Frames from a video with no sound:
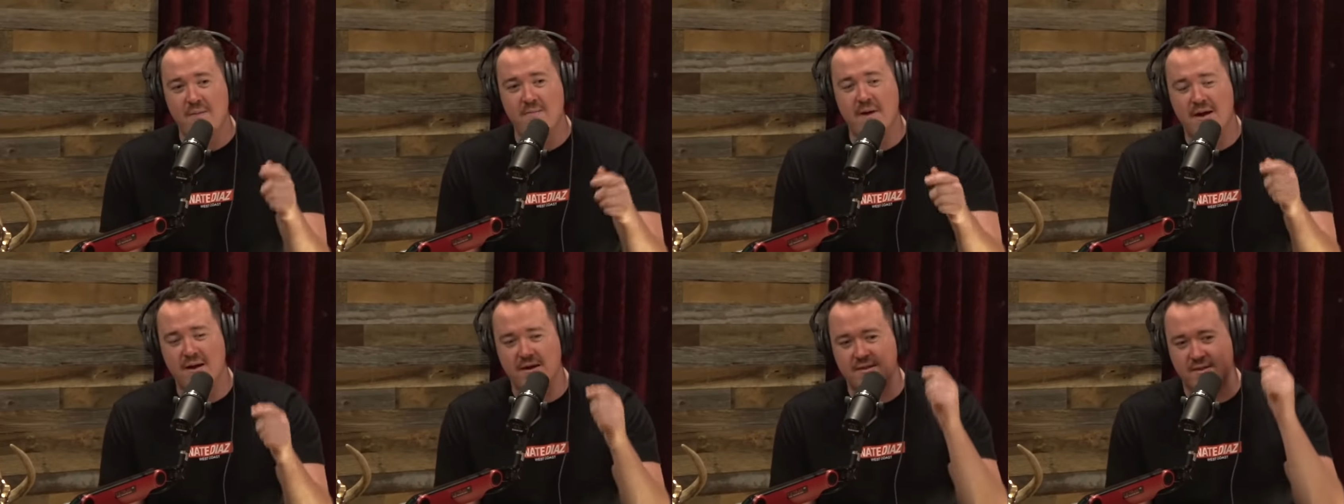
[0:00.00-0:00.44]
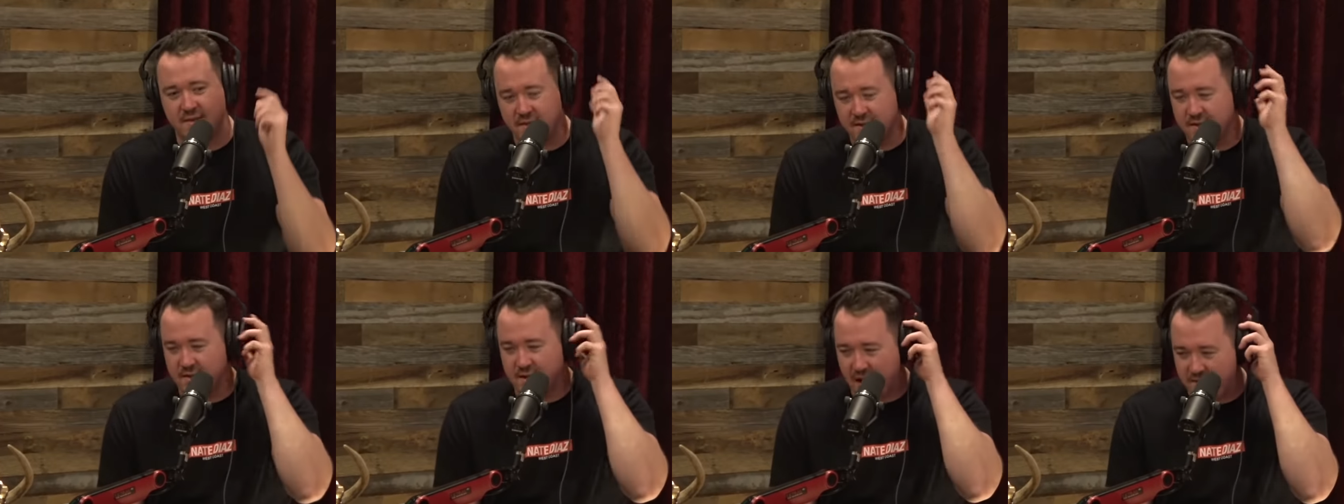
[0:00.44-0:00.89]
better at
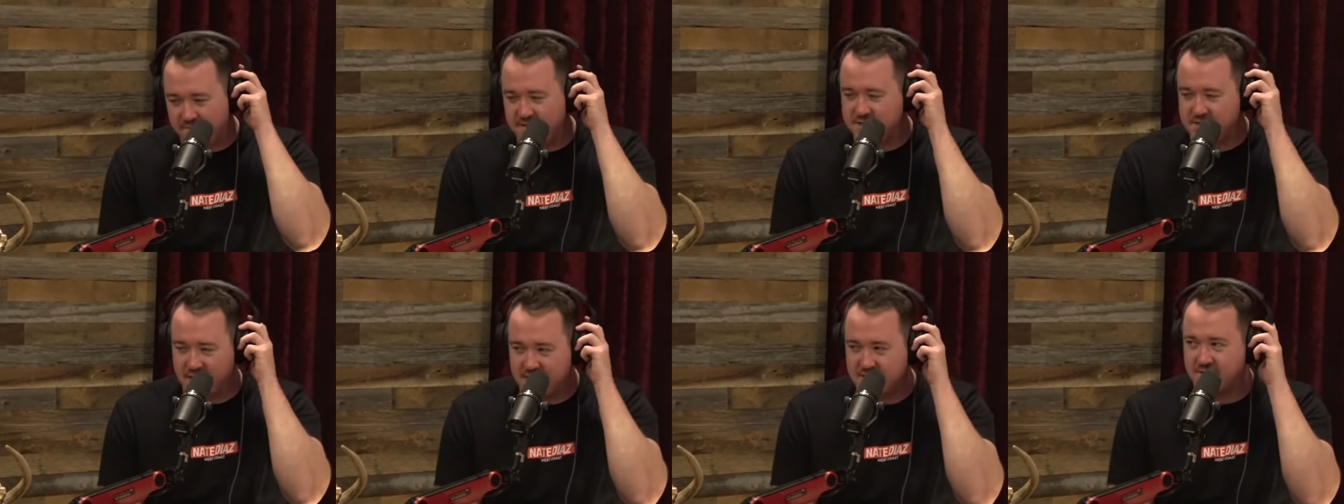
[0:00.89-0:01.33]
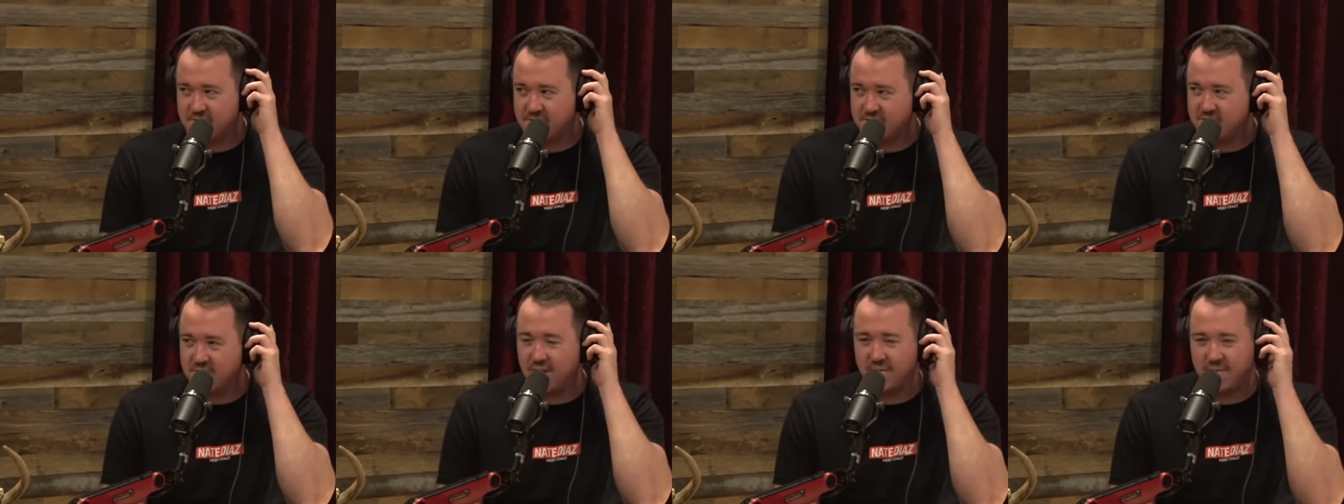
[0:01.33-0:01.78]
the conversational
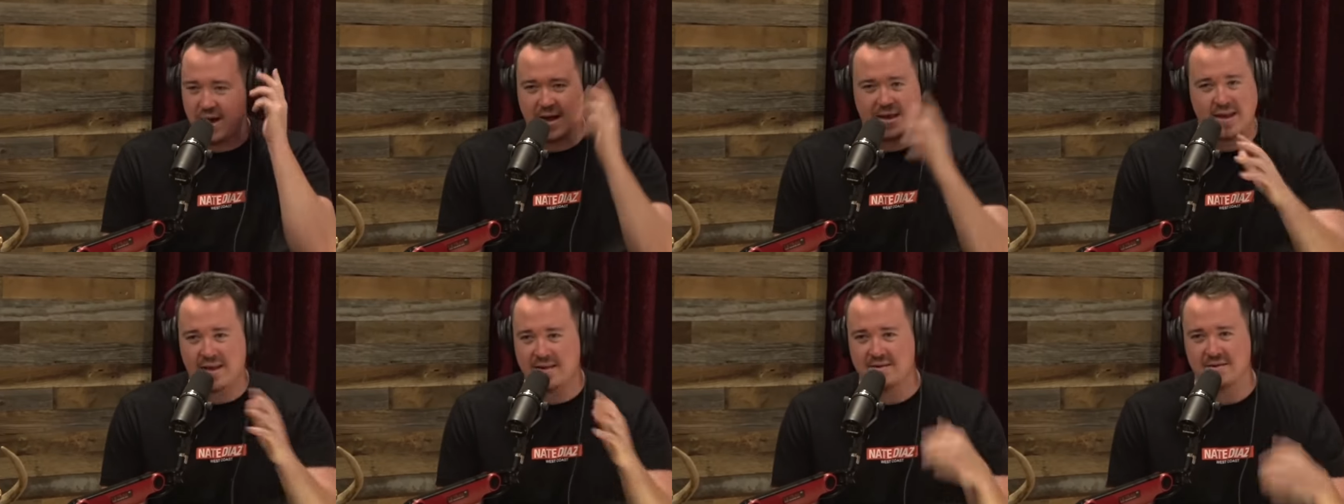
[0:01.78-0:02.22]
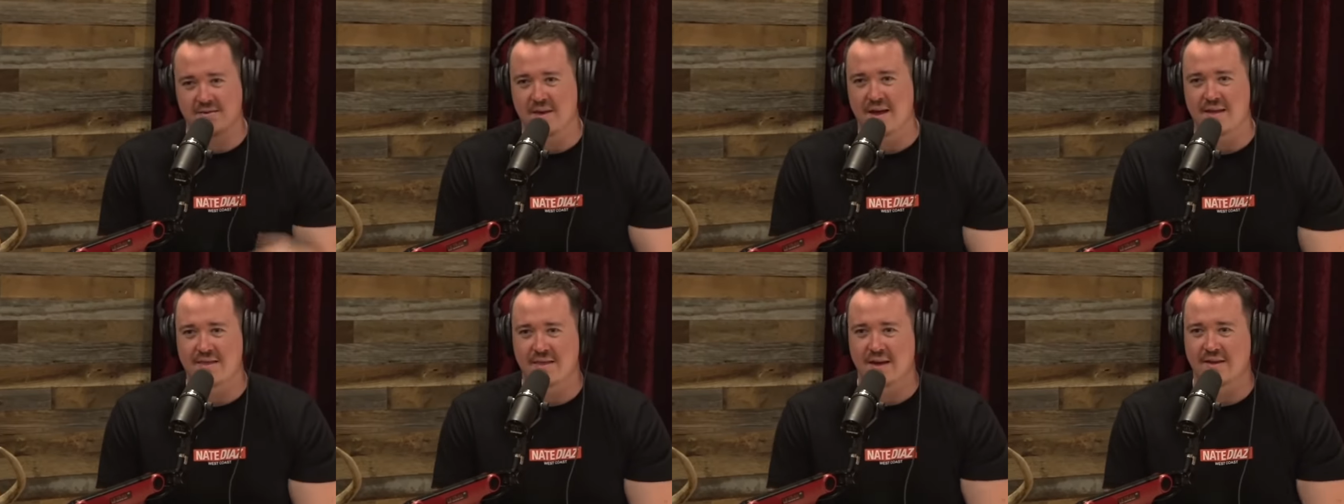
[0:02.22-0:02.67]
Trump. I can't do
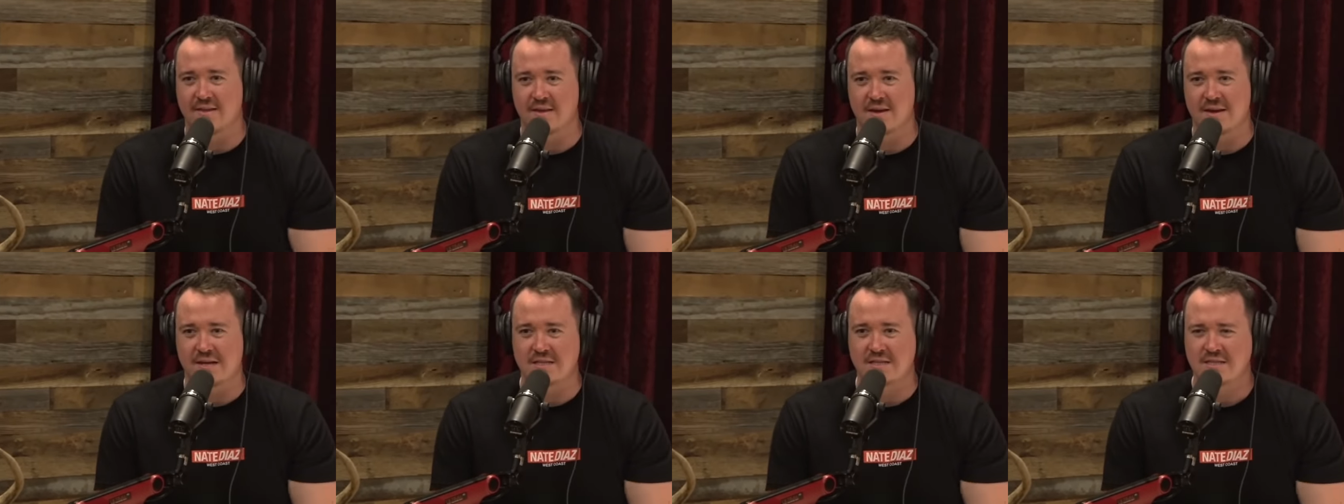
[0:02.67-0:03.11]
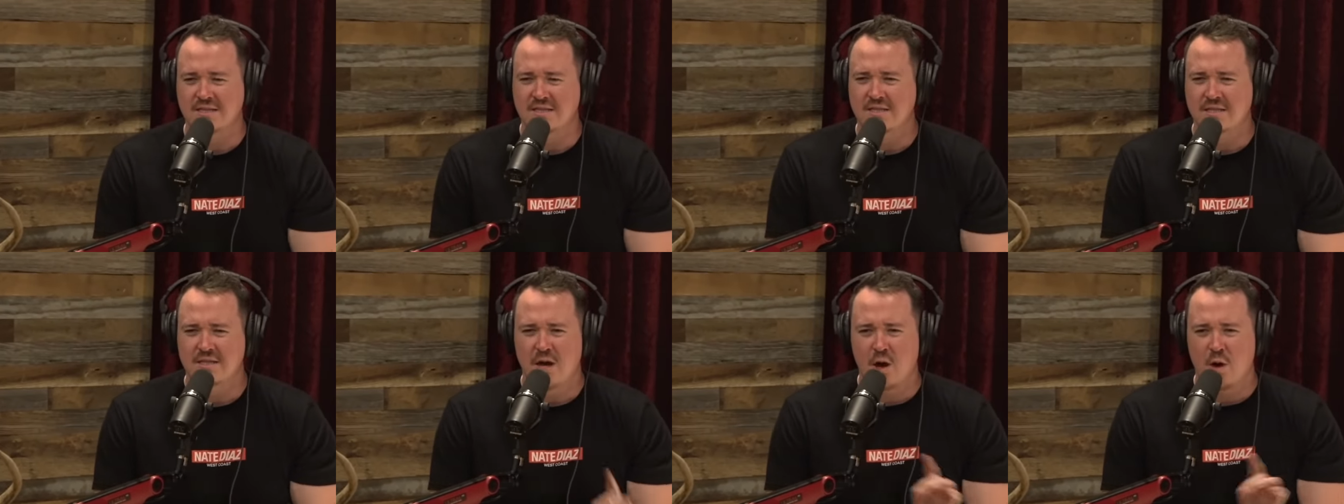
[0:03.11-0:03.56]
that. Like the. It, it,
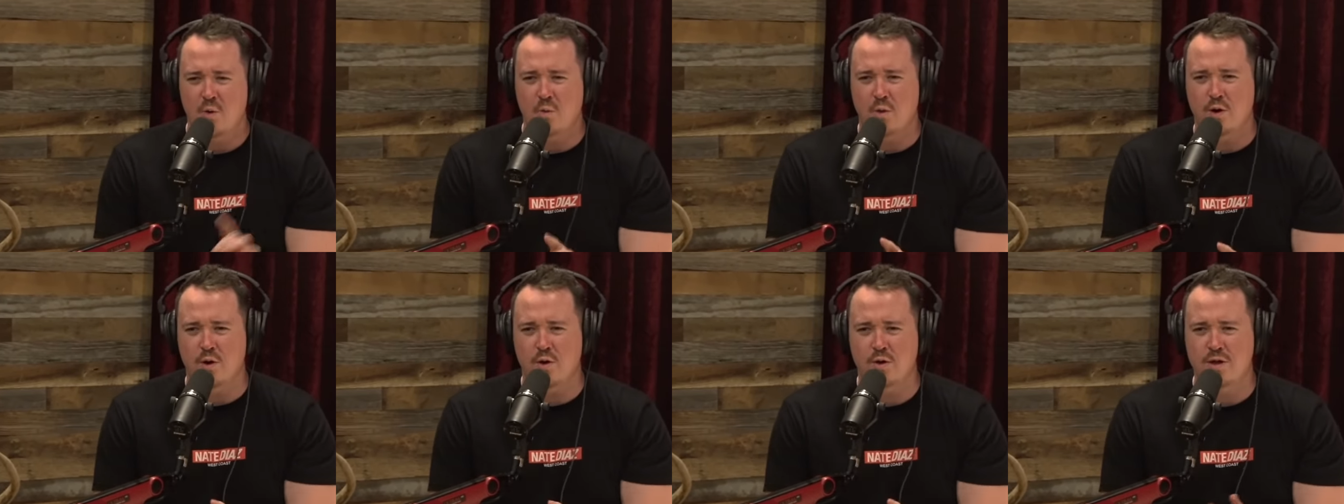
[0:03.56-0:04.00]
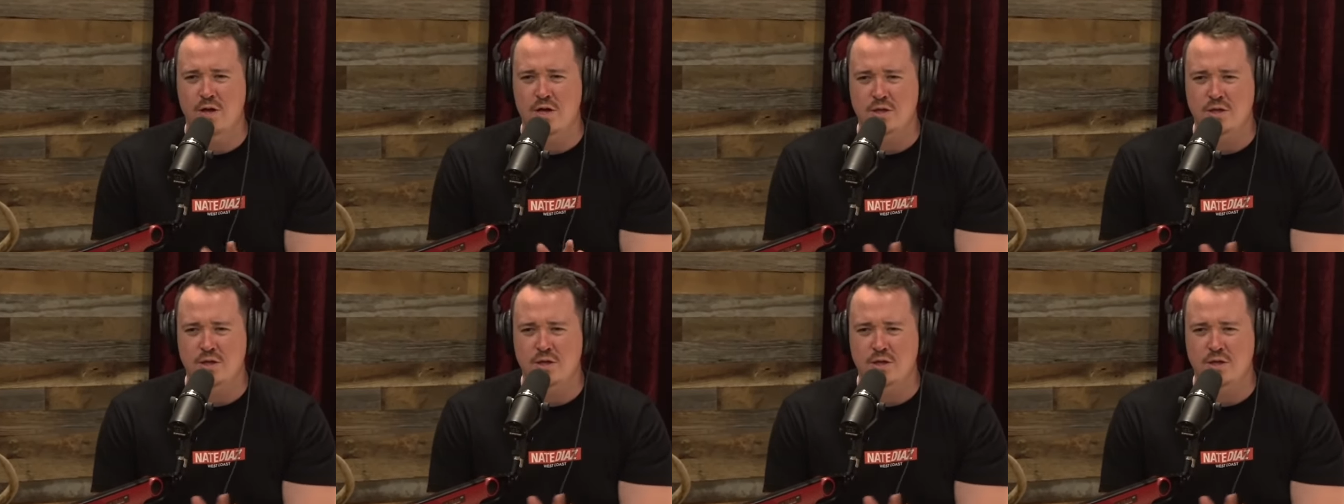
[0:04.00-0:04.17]
what are you gonna this,